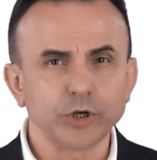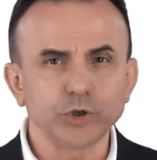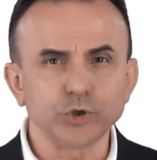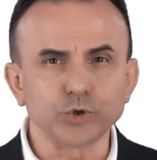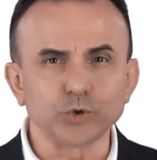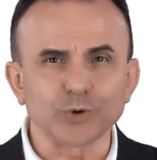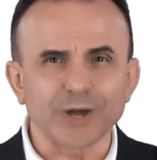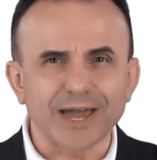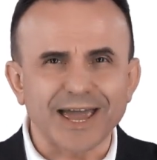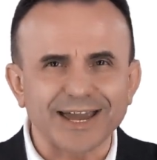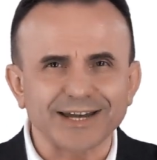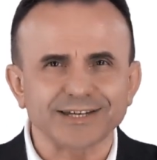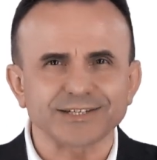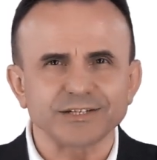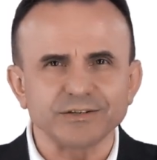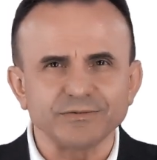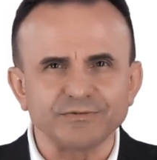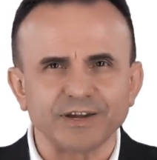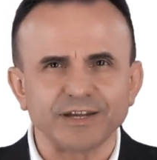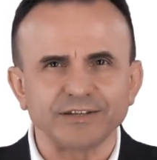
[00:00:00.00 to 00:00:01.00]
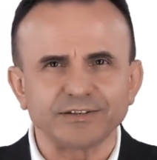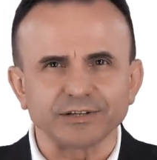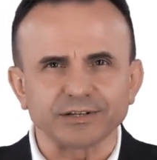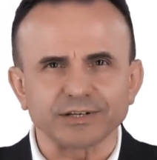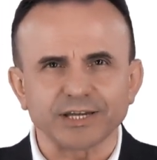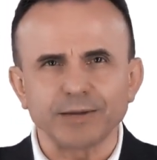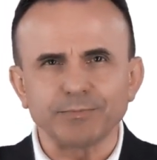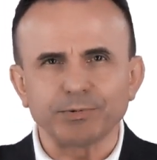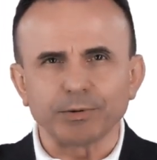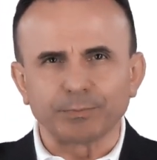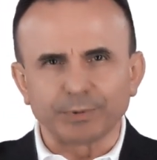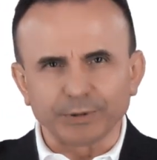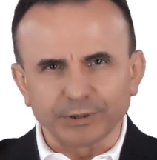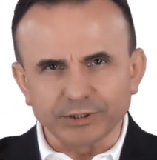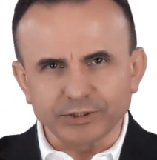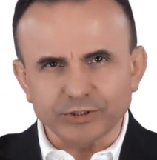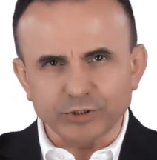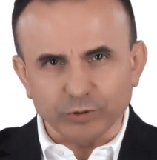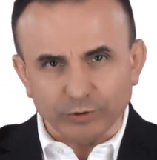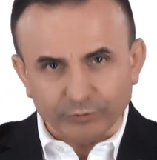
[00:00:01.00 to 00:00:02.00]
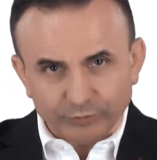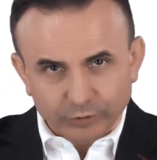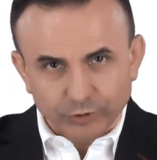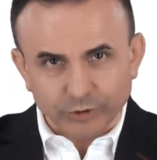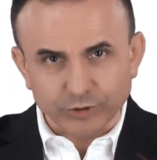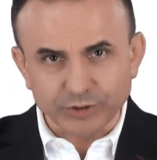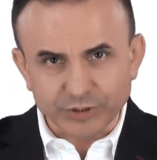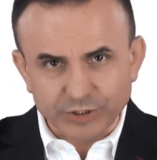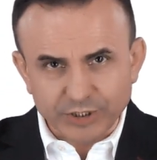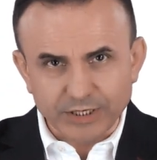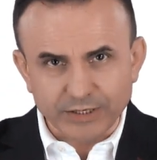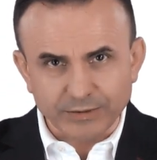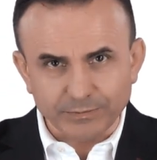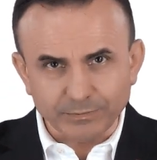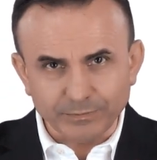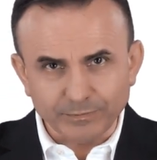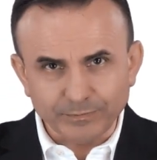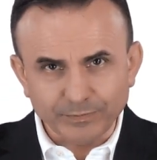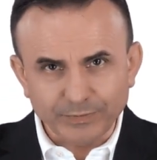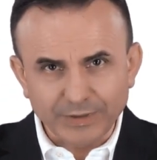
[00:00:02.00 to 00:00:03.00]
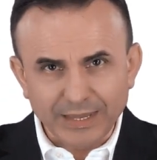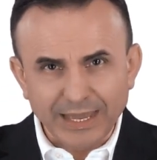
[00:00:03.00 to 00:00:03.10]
you activate the capability of your team